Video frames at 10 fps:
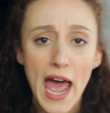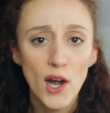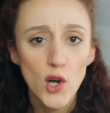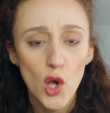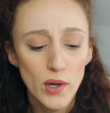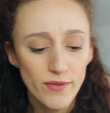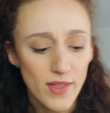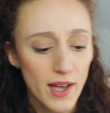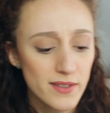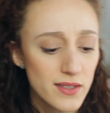I don't know if
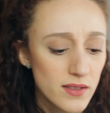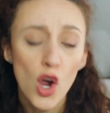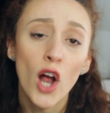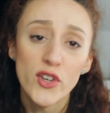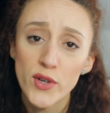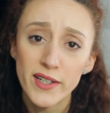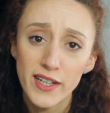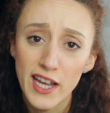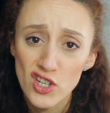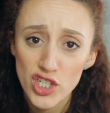that's
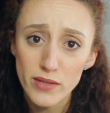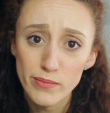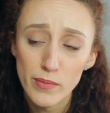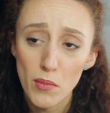contraindication,